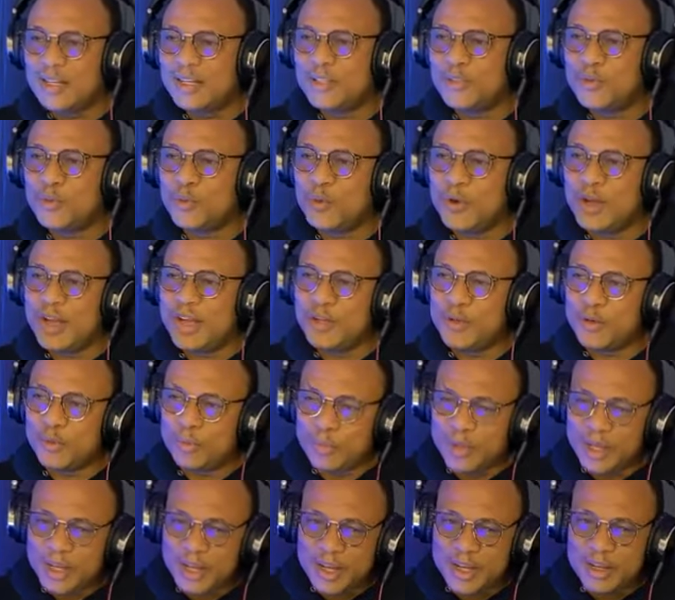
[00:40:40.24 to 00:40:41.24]
That is
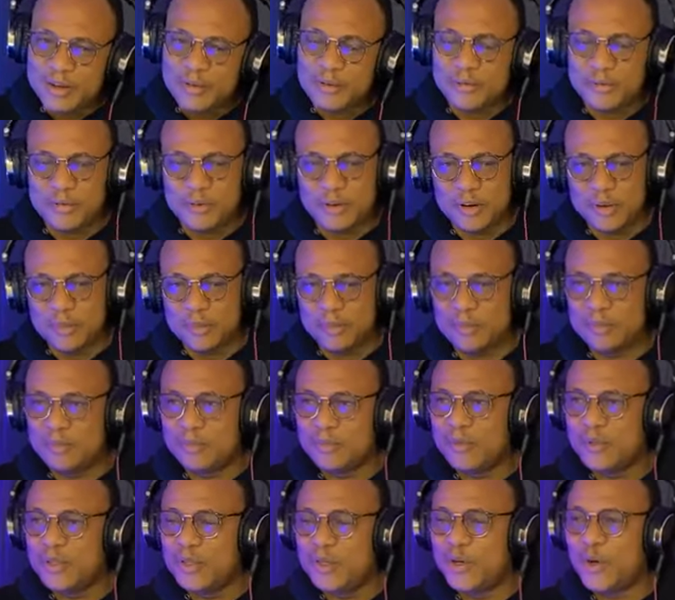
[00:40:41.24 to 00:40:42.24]
where you begin from.
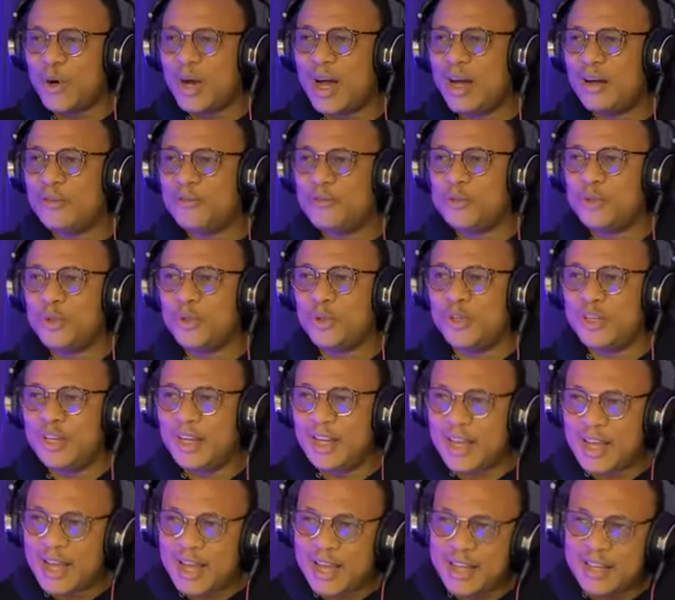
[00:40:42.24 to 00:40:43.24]
You have
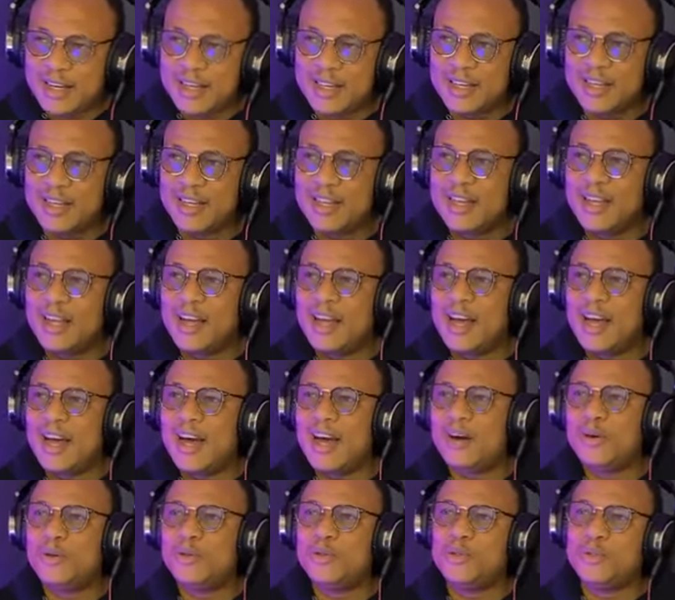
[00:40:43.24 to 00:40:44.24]
to learn
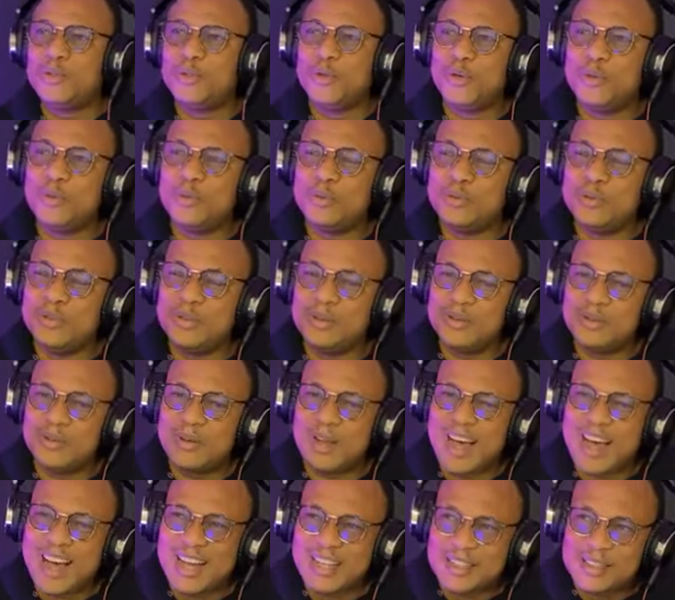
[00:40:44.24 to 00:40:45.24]
how to
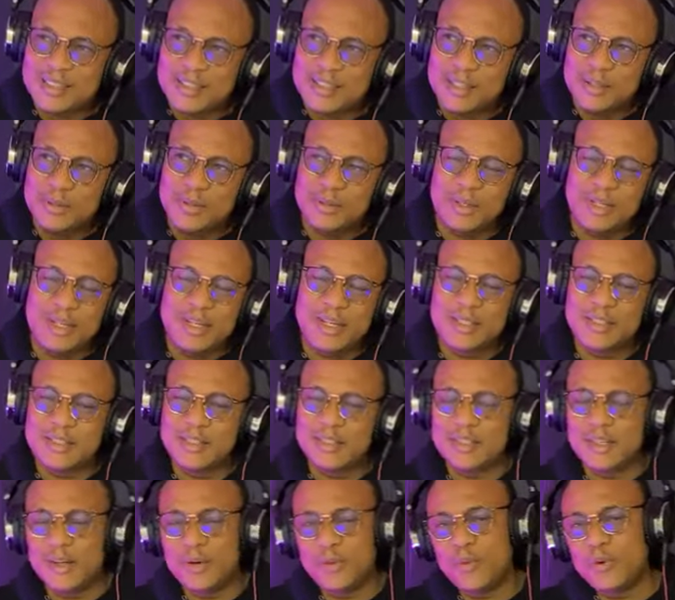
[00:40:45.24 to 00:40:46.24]

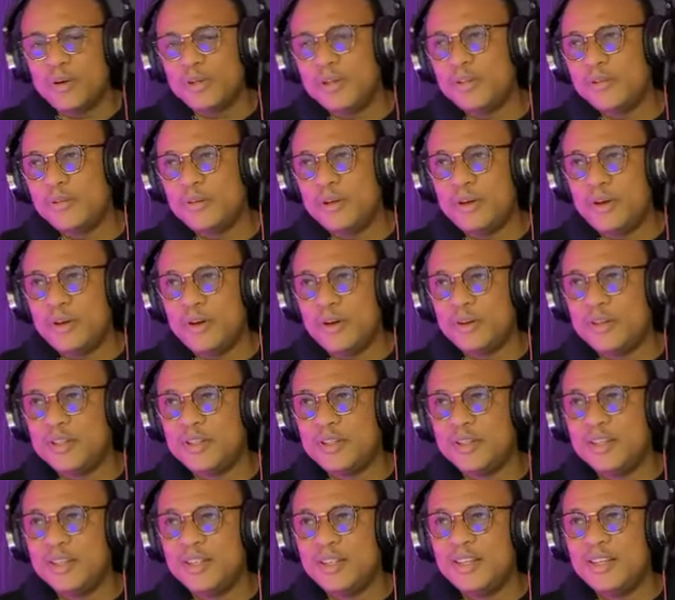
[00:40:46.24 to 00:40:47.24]
articulate the Word of
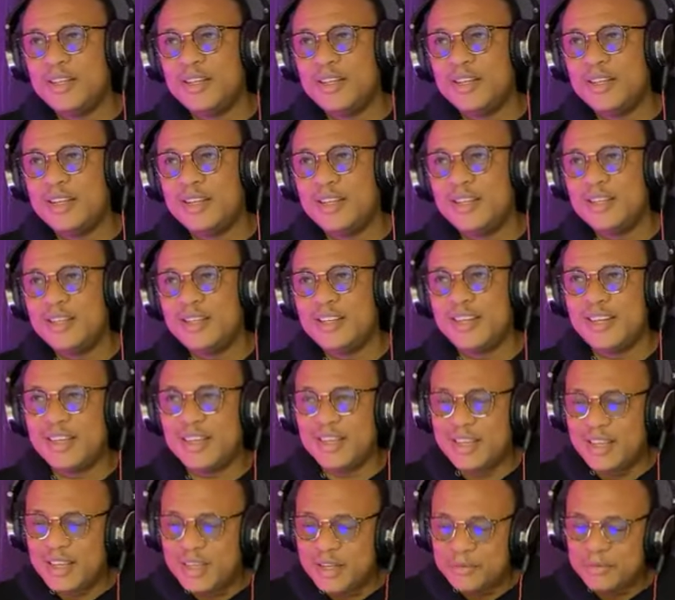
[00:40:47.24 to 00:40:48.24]
God
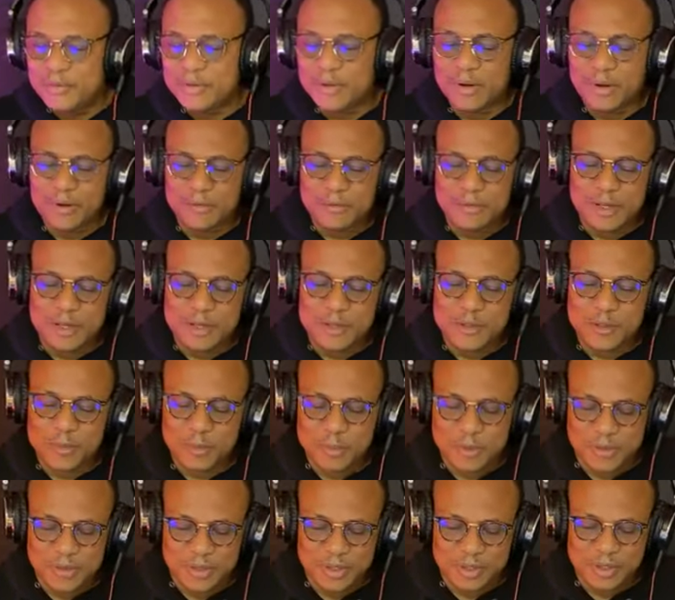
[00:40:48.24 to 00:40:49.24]
the gift of
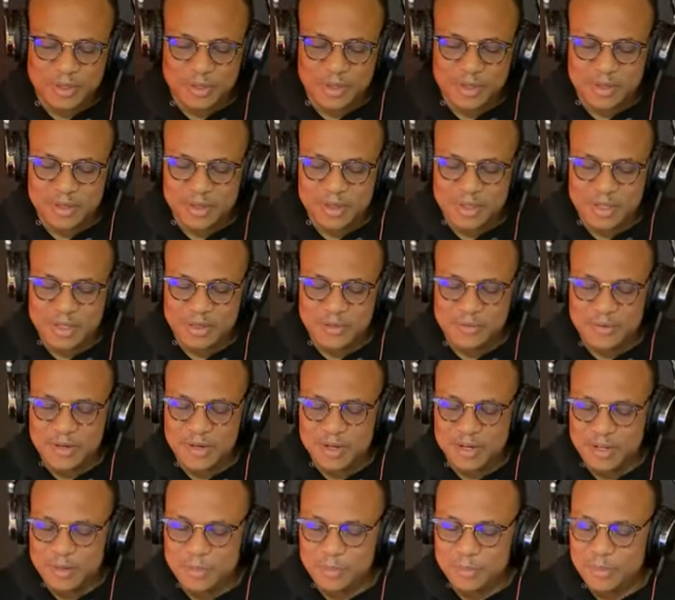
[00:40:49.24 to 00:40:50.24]
inspiration
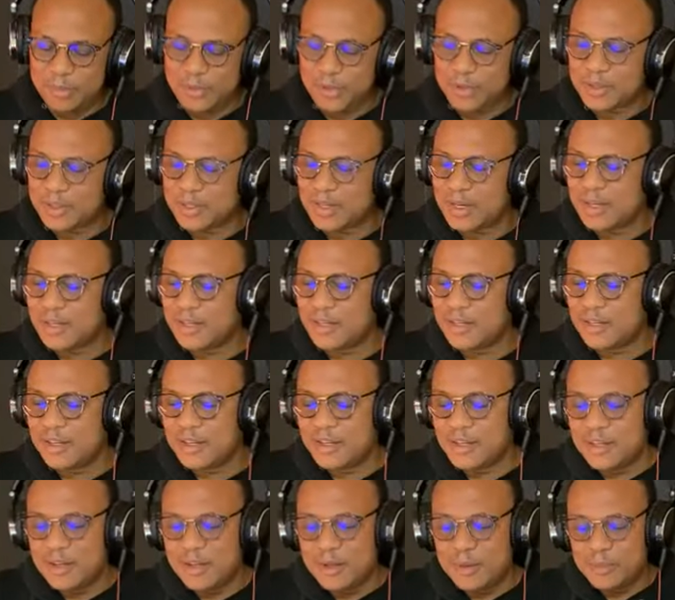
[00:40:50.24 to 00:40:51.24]
is very
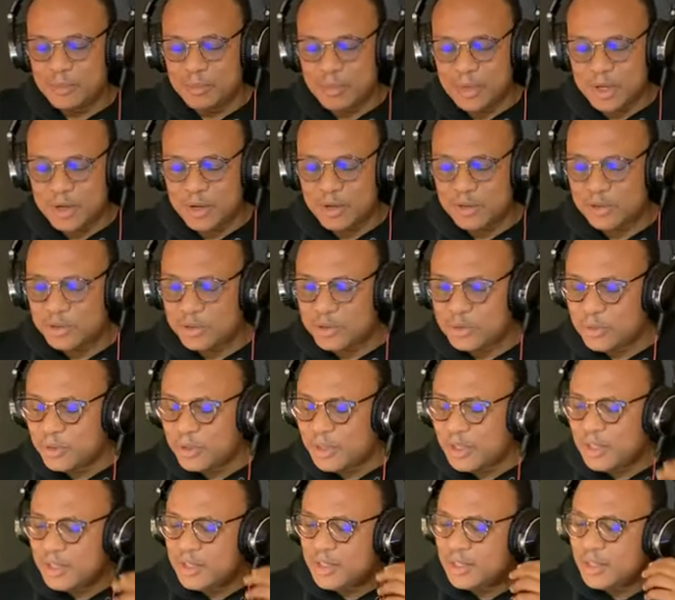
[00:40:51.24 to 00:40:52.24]
important because
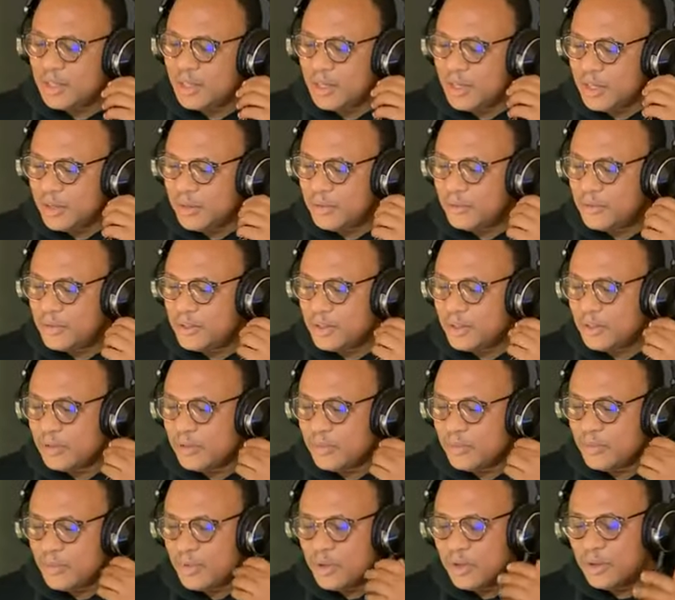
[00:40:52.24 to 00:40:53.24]
through this
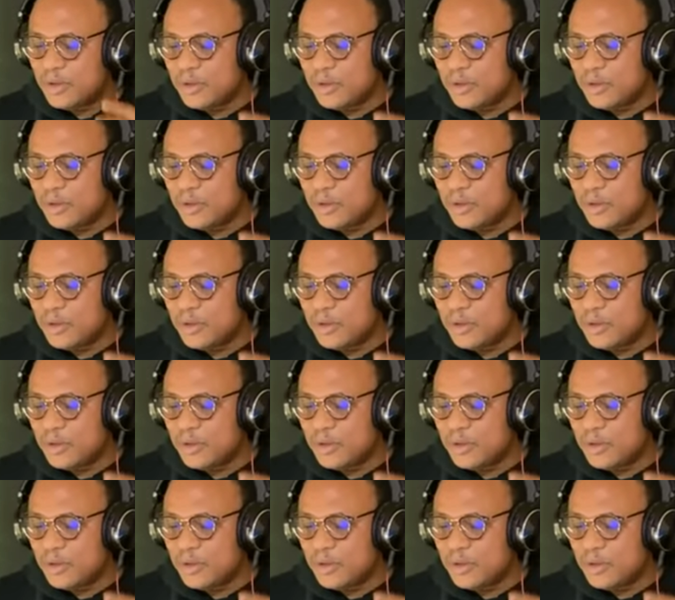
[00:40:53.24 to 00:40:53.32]
gift,